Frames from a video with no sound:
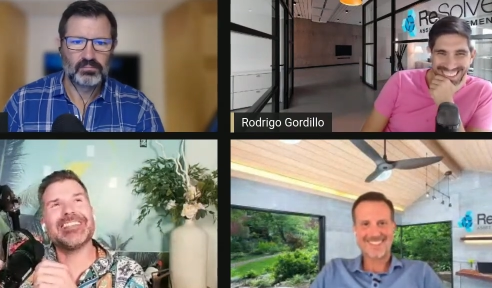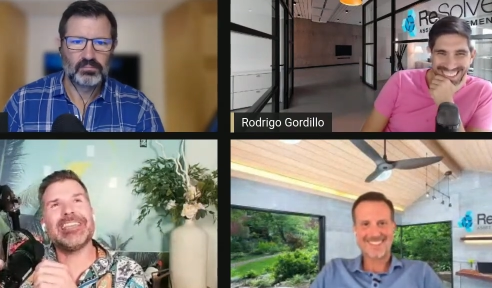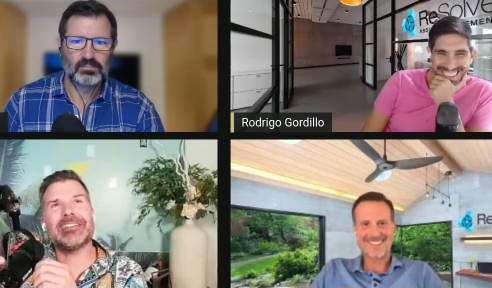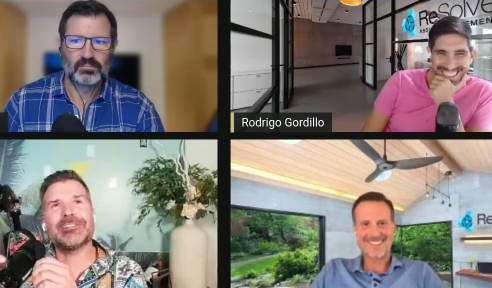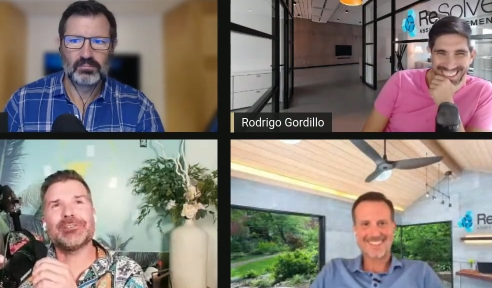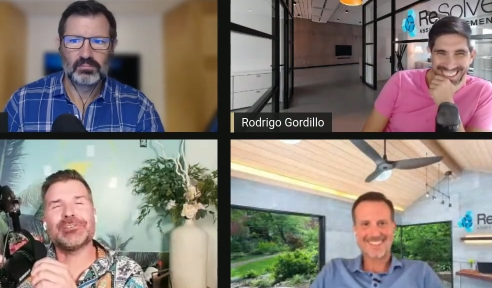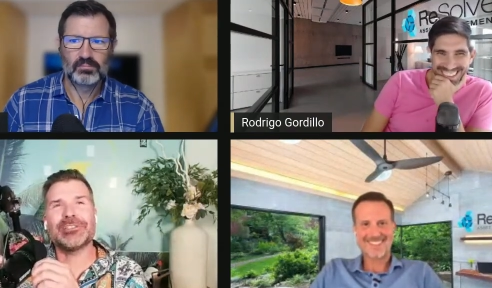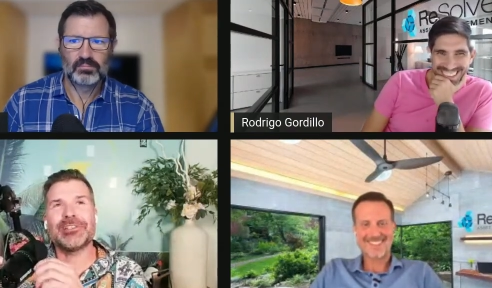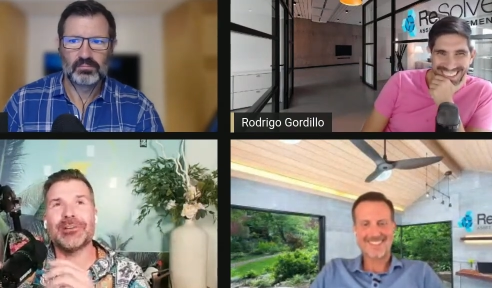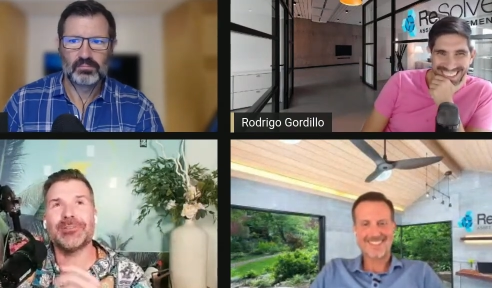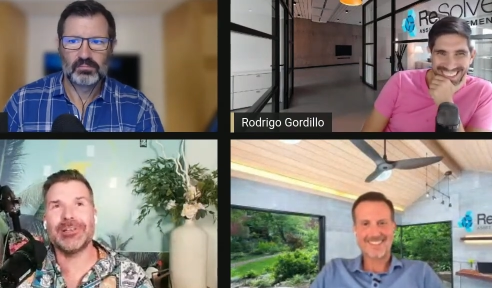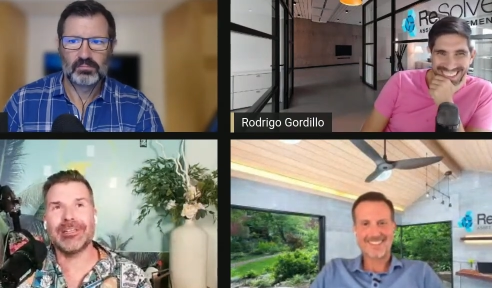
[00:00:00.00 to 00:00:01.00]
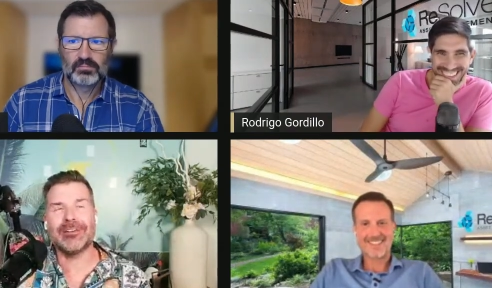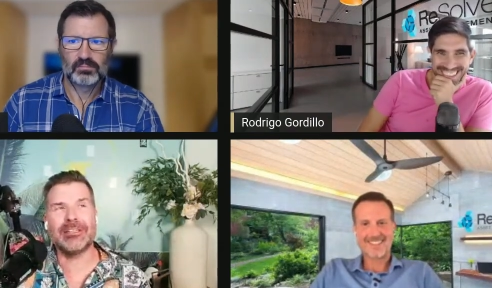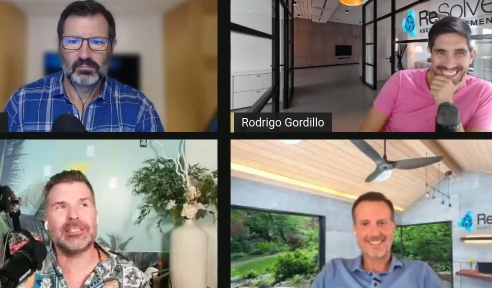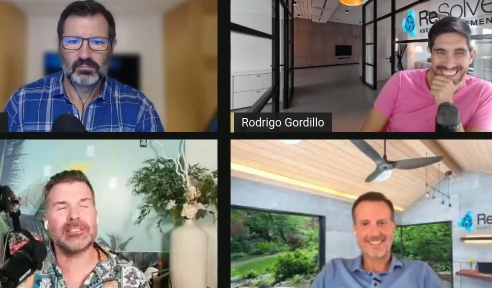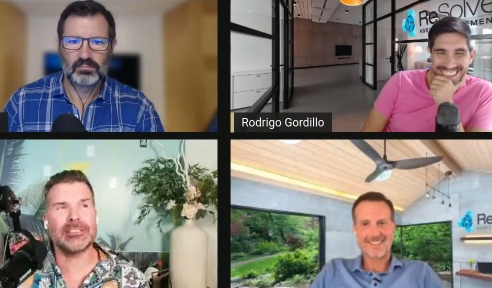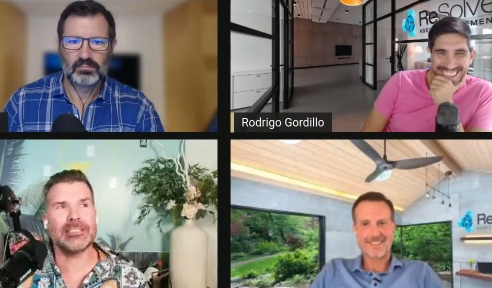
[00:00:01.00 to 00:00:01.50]
Speaker 1: yeah, so just to
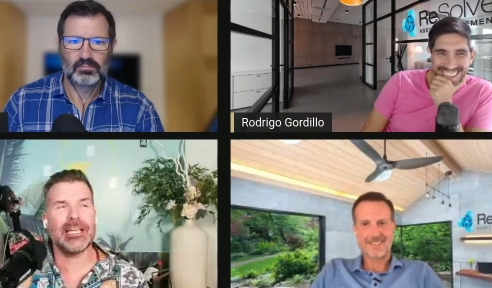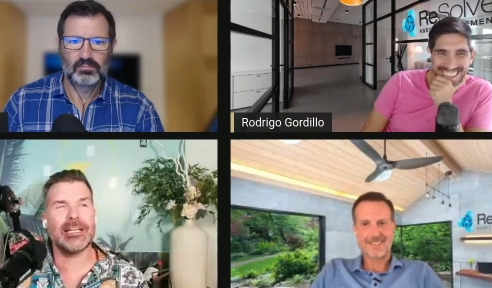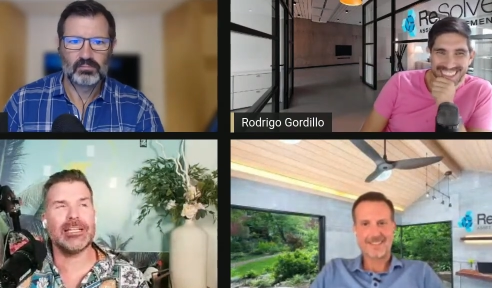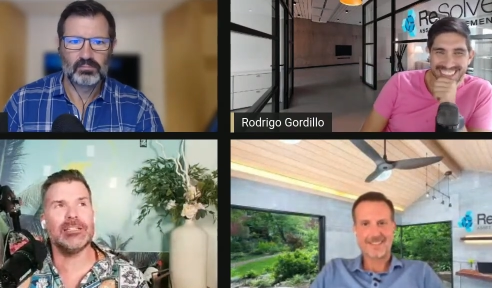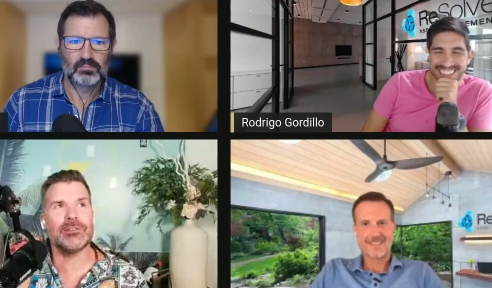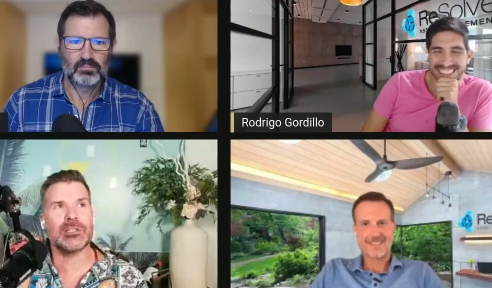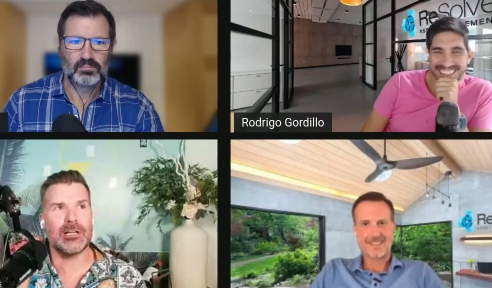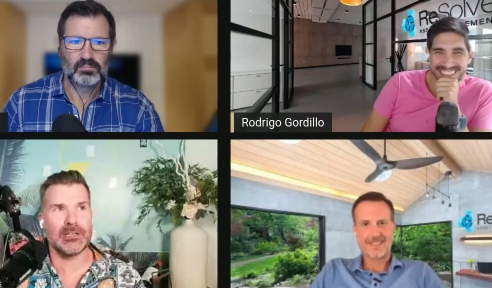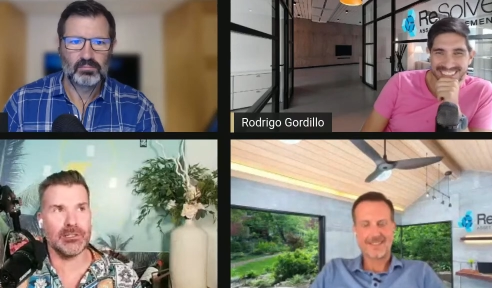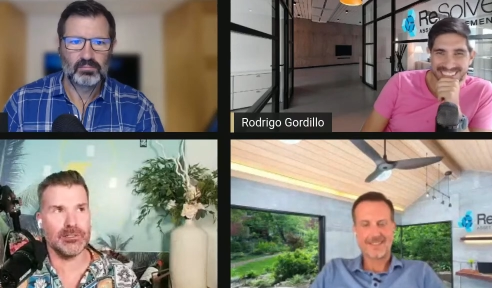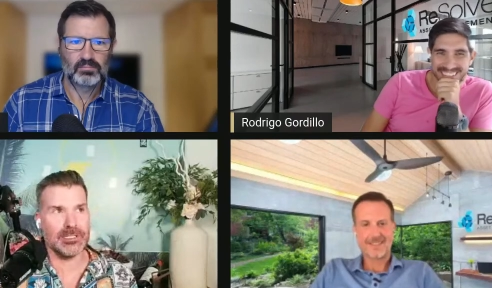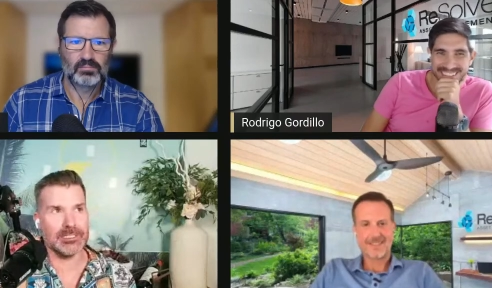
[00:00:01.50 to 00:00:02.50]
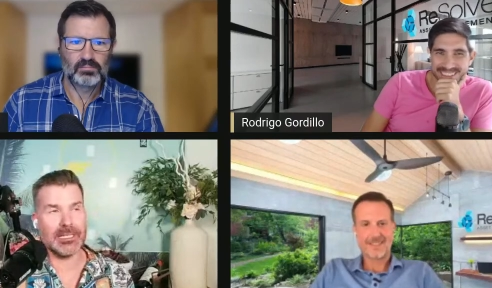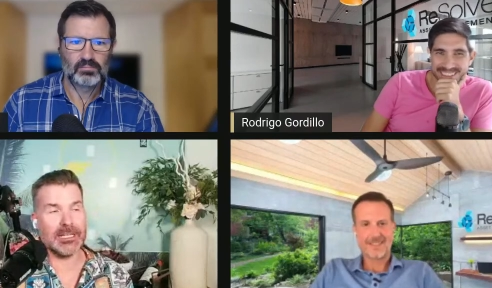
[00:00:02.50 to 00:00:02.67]
reiterate, that the idea with Cockroach is,